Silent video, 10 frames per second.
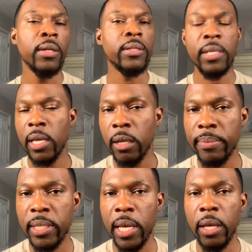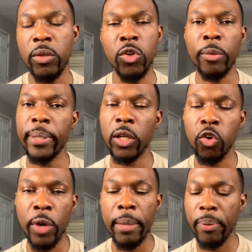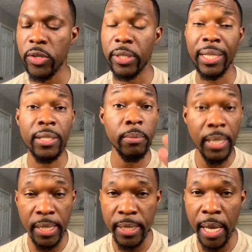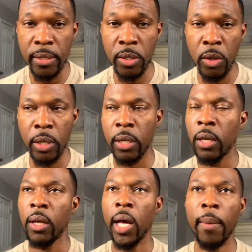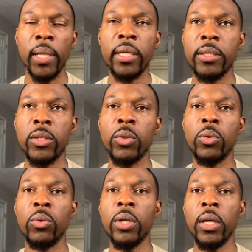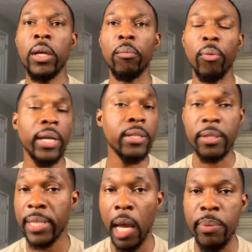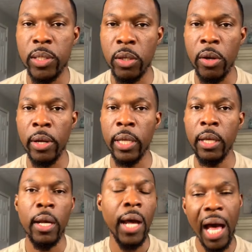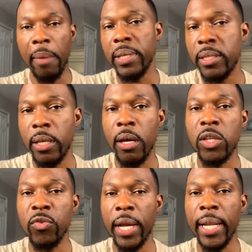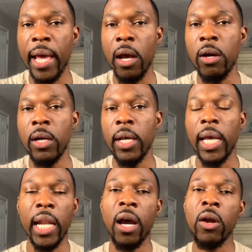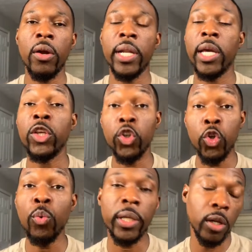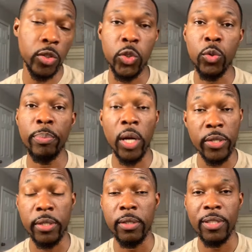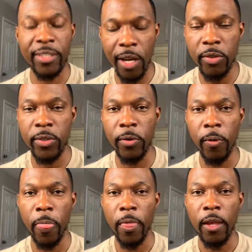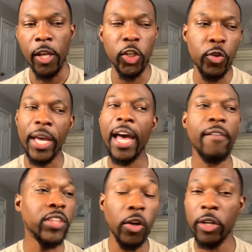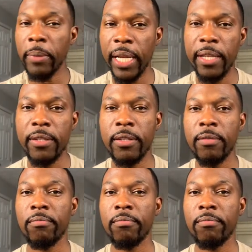Tim said you'll be a great person to get some insights on. I'm looking to break into cybersecurity. I'm in sales right now, and I heard that you were the go-to person to talk to. Do you have 30 minutes,